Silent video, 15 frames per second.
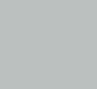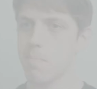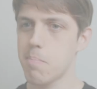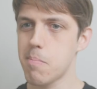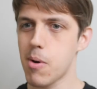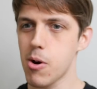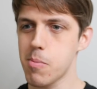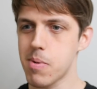
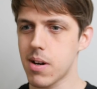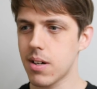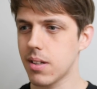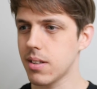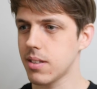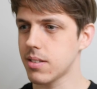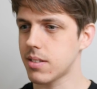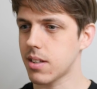
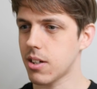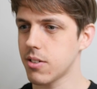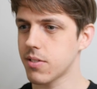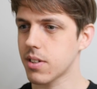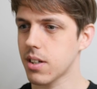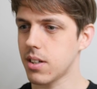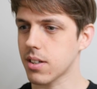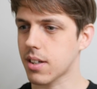Mobile
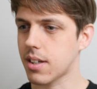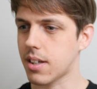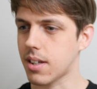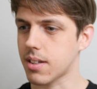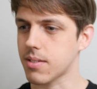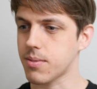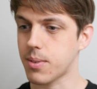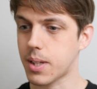
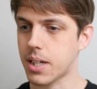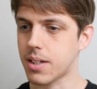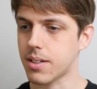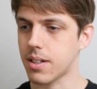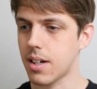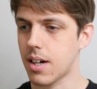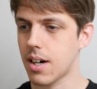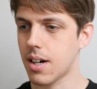overclocking,
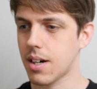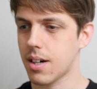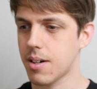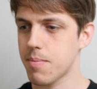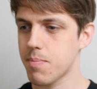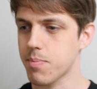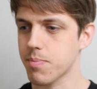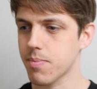
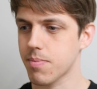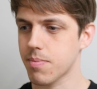wow.